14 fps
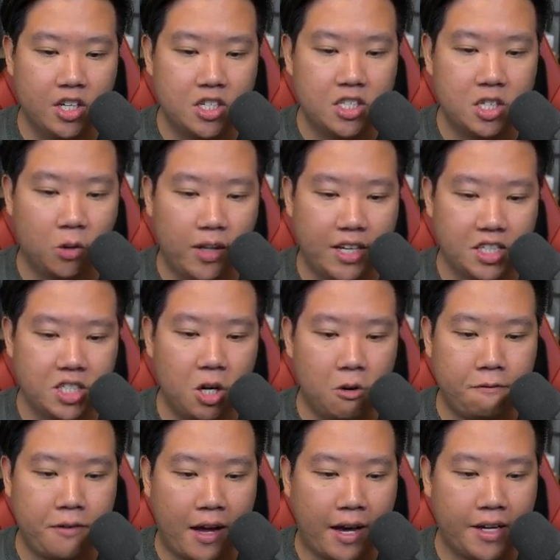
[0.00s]
So let's go
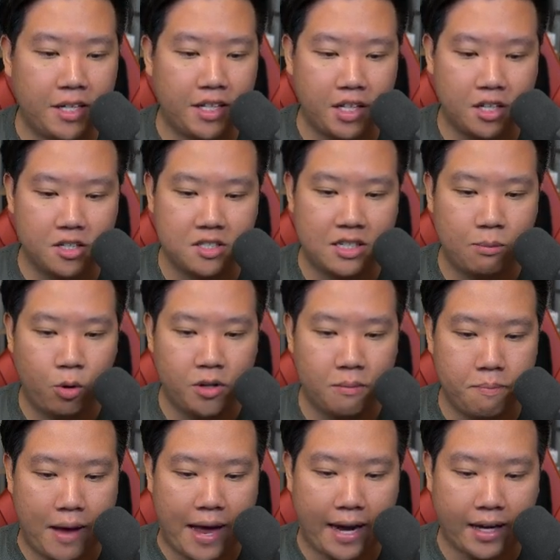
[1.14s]
find here somewhere in the
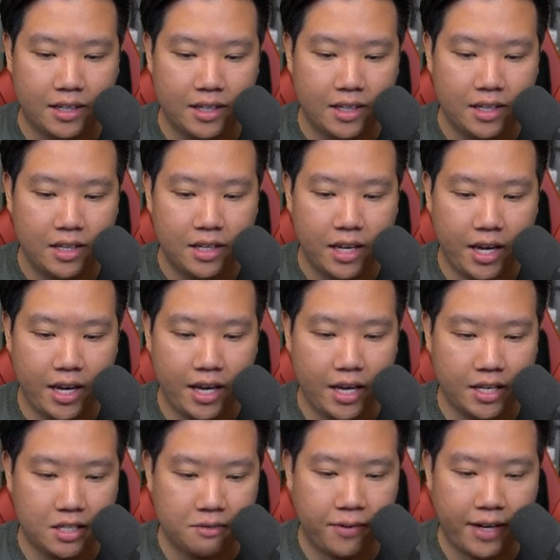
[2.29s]
back
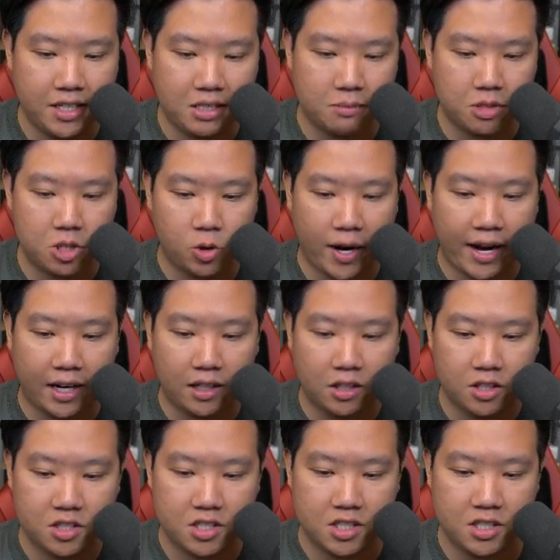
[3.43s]
and find some
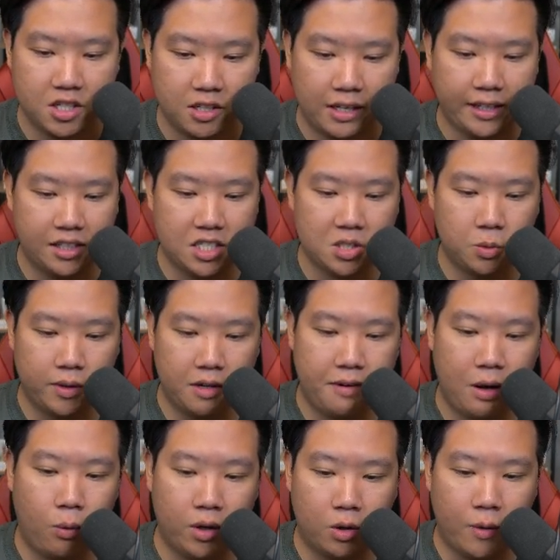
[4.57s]
stranglers in here like this one. If I
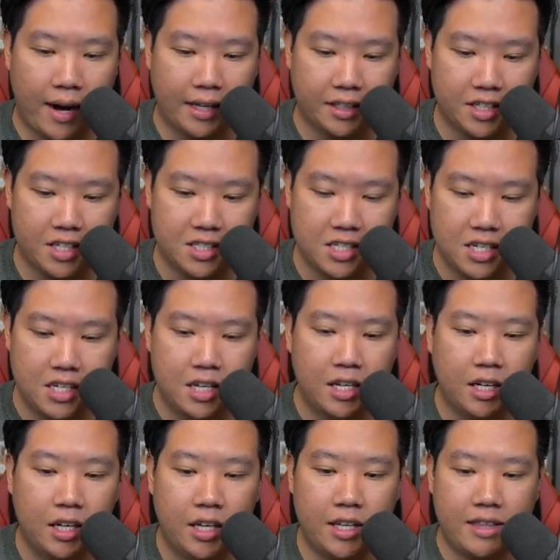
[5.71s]
want to rally this,
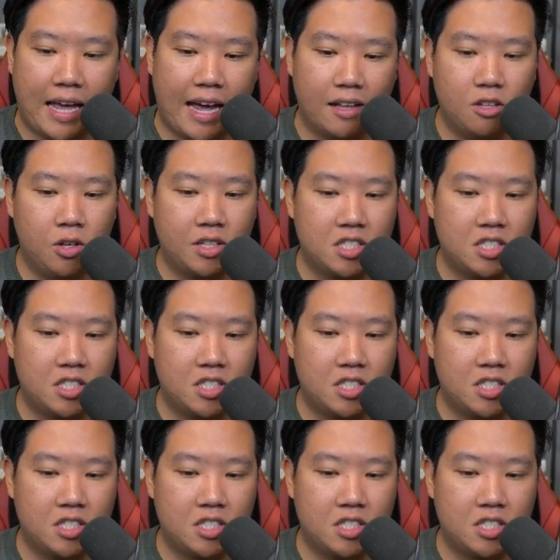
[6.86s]
hit that. You can